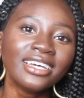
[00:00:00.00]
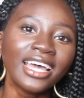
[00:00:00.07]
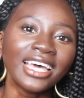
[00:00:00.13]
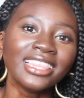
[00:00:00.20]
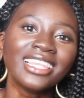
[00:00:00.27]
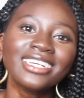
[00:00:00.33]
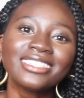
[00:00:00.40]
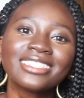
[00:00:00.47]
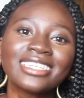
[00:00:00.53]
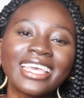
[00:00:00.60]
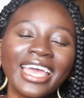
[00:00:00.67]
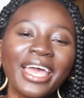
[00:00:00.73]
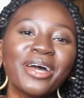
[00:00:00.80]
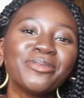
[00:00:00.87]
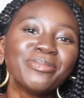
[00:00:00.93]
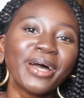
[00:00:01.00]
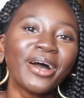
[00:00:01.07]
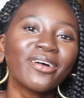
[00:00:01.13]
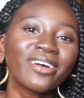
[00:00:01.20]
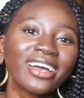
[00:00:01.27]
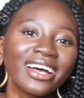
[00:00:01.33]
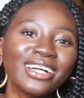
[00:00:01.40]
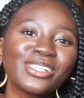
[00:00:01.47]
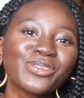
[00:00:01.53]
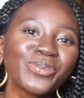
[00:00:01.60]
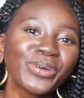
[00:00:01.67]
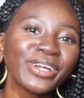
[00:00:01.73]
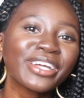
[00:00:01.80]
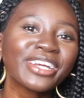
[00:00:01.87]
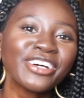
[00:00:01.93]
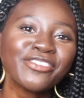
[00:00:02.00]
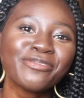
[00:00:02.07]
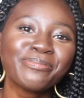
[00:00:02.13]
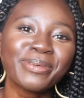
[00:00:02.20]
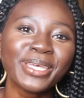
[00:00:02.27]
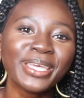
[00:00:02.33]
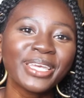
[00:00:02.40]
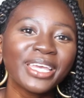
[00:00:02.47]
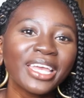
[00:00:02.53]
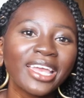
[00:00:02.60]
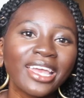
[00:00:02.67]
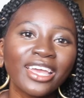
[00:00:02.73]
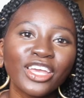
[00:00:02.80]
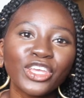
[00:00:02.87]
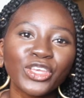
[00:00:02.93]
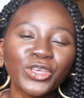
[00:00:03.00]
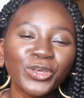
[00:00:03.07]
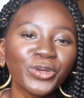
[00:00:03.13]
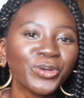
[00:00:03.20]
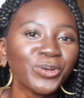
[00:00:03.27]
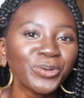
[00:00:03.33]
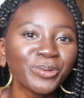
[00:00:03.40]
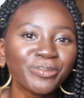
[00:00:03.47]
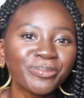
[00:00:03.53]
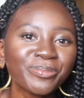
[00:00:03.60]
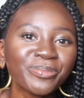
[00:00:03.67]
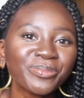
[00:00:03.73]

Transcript: And let's get about God's work of being you.